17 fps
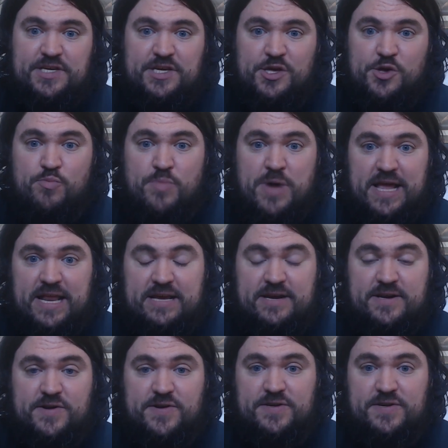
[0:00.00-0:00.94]
you might
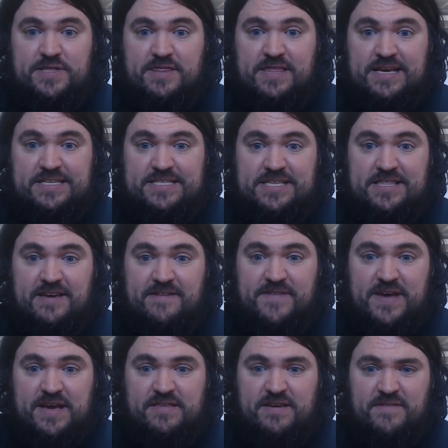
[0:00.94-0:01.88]
hear things to the
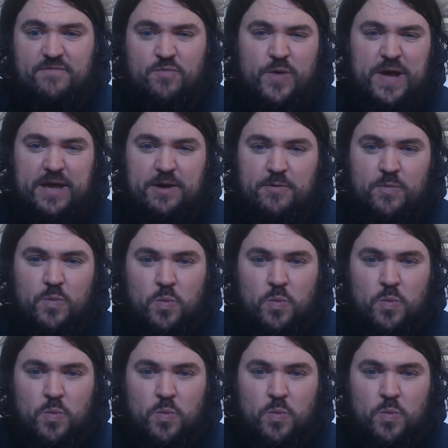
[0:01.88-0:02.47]
effect of, "Wait,